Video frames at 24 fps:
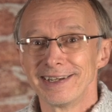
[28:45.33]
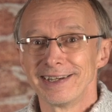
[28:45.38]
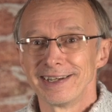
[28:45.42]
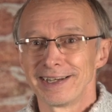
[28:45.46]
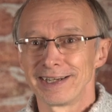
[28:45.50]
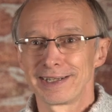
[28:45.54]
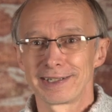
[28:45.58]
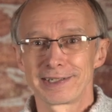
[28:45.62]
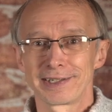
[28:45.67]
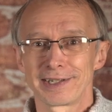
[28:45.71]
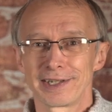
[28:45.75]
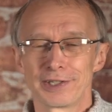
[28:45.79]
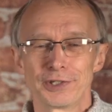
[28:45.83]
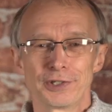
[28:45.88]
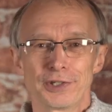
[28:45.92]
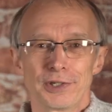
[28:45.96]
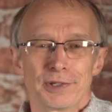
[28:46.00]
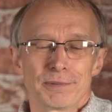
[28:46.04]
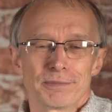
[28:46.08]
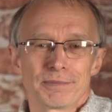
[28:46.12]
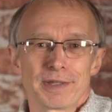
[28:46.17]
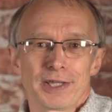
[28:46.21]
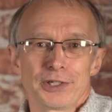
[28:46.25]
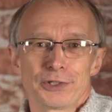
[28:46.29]
And
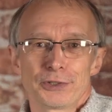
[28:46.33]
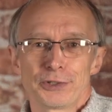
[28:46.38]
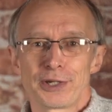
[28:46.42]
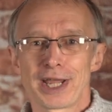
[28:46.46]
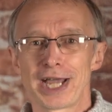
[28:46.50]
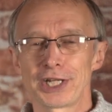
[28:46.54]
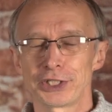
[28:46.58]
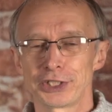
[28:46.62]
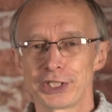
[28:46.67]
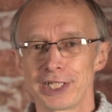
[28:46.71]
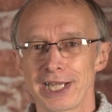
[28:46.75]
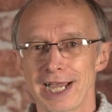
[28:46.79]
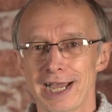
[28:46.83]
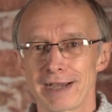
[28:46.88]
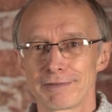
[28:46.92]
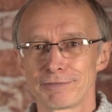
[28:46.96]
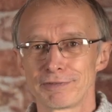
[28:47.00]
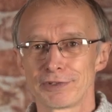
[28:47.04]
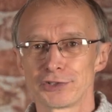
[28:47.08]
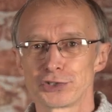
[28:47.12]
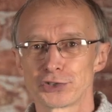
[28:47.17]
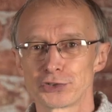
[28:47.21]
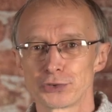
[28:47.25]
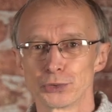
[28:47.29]
they could actually have
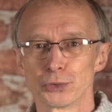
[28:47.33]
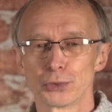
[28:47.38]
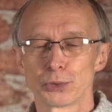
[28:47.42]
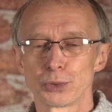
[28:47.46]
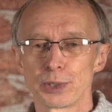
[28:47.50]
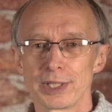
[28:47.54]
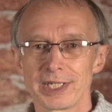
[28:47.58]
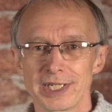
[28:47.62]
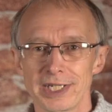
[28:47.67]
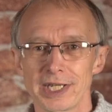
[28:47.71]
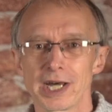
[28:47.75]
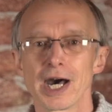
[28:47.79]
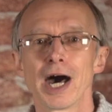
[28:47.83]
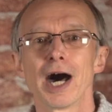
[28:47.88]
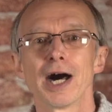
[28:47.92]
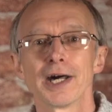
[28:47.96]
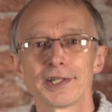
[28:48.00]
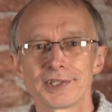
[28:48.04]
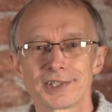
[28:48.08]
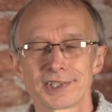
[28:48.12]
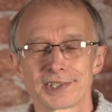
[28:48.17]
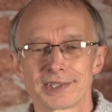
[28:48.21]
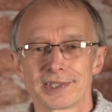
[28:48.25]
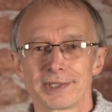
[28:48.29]
the story
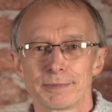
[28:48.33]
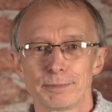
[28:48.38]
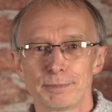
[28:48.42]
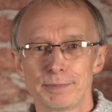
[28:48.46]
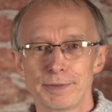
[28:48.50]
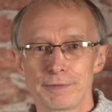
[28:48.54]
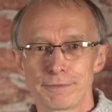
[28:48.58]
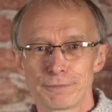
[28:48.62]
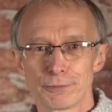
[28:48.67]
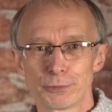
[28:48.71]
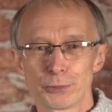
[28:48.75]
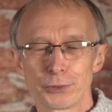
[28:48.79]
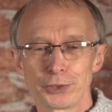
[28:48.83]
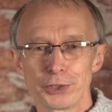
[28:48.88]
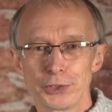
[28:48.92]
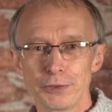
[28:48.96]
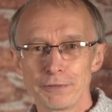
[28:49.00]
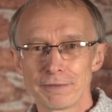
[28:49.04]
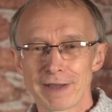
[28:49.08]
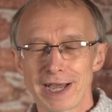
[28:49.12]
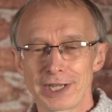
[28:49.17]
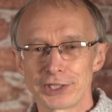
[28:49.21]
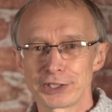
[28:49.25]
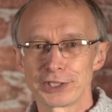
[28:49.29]
cut before
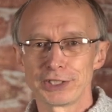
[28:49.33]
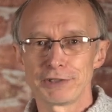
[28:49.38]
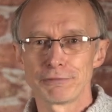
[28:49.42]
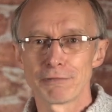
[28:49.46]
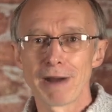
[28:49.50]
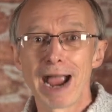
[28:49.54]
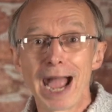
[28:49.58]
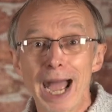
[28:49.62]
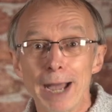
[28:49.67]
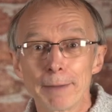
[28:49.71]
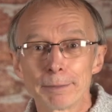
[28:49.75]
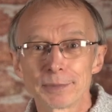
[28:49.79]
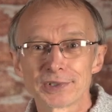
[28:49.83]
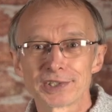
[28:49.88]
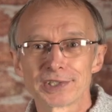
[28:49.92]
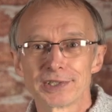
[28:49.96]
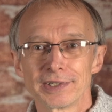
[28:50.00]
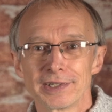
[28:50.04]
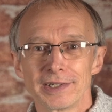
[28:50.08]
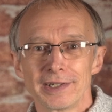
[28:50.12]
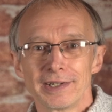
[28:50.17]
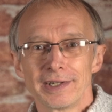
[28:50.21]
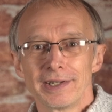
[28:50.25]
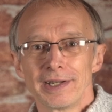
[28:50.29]
you've actually wrapped.
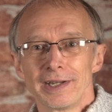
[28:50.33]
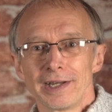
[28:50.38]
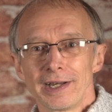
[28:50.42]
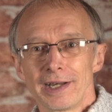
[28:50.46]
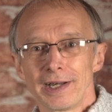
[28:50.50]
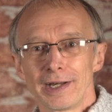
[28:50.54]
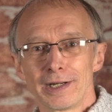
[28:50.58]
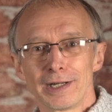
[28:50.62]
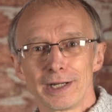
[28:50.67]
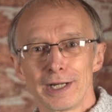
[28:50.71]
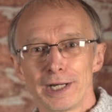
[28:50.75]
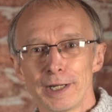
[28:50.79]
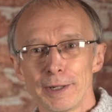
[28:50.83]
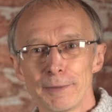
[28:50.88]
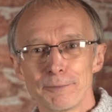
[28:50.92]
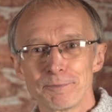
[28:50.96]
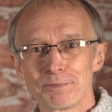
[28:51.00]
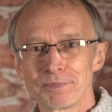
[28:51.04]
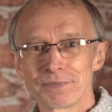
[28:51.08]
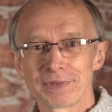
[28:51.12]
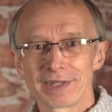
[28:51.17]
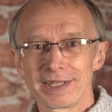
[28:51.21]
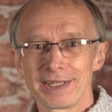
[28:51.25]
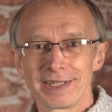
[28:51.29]

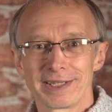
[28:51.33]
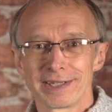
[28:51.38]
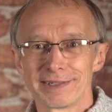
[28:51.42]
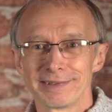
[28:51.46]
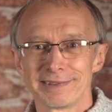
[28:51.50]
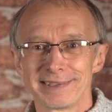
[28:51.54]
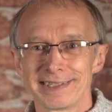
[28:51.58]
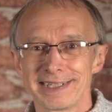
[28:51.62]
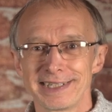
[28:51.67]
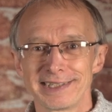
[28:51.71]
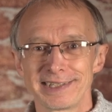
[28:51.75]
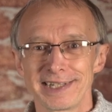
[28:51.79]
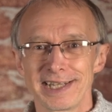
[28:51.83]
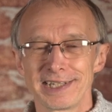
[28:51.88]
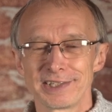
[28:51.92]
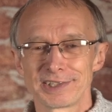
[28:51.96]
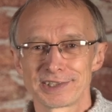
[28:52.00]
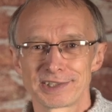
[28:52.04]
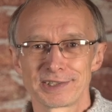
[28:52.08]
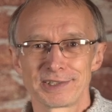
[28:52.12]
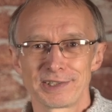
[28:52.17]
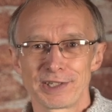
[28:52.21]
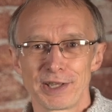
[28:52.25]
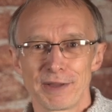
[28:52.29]
You know,
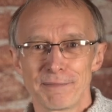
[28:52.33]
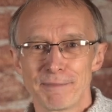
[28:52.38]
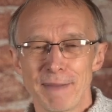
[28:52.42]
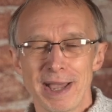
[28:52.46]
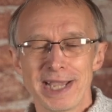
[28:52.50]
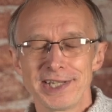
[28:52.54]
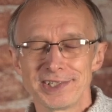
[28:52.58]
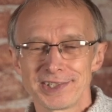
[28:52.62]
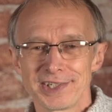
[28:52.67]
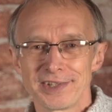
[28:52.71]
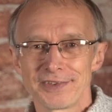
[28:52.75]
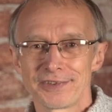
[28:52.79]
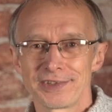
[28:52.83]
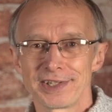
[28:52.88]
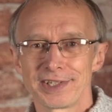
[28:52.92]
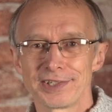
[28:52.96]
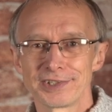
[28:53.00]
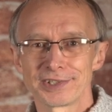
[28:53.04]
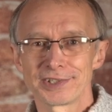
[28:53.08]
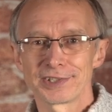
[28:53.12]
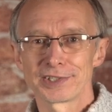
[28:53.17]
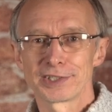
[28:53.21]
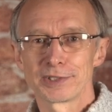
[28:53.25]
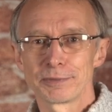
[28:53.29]
there's amazing things
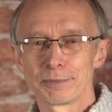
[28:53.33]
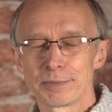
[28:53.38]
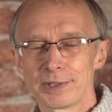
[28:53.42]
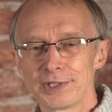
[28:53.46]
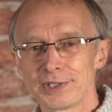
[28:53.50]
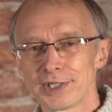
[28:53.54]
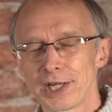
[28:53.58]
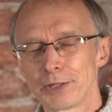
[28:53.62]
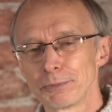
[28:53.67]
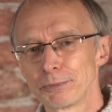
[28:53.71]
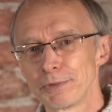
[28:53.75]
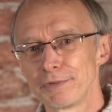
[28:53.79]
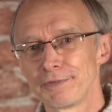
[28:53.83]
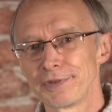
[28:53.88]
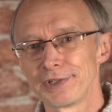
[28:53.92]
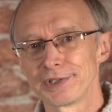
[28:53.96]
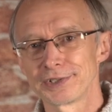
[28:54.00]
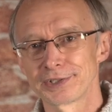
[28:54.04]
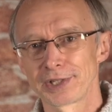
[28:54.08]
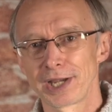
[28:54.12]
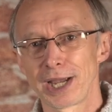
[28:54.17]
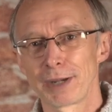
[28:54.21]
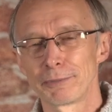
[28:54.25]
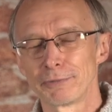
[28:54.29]
that can be done with this
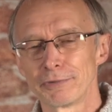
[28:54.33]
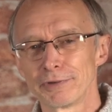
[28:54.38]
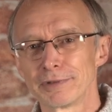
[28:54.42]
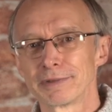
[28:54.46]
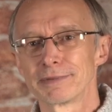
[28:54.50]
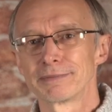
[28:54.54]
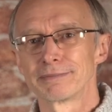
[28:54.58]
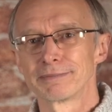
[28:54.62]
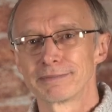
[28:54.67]
camera.